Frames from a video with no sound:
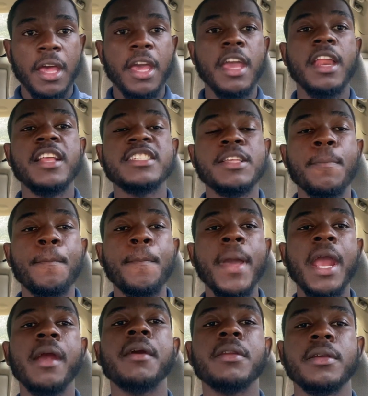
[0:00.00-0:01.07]
It is
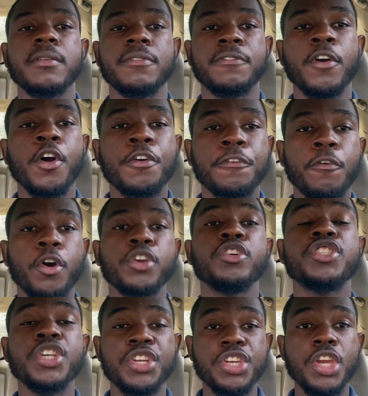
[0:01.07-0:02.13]
imperative for you
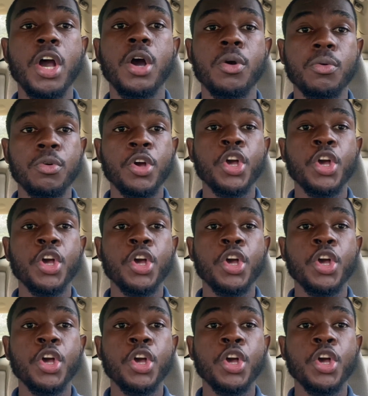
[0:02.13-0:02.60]
to know,